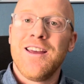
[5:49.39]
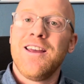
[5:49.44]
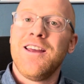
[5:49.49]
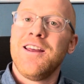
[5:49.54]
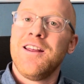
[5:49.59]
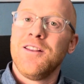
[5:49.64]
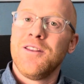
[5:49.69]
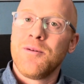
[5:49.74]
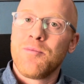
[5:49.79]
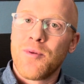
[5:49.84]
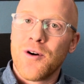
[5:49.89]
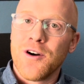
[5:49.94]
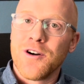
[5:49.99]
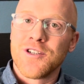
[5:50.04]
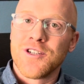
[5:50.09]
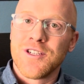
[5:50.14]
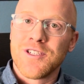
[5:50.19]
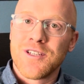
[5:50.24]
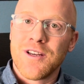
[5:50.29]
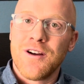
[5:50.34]
in the
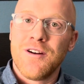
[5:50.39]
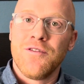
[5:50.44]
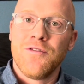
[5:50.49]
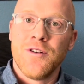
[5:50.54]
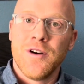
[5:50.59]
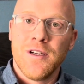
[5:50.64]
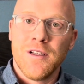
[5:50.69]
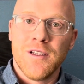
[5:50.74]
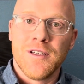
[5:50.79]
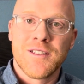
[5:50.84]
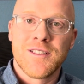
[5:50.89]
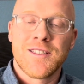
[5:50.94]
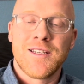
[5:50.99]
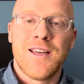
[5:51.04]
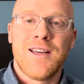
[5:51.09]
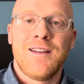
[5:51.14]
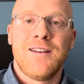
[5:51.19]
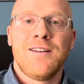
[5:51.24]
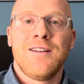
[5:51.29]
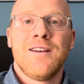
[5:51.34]
purchase of real
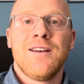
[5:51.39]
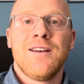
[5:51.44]
estate.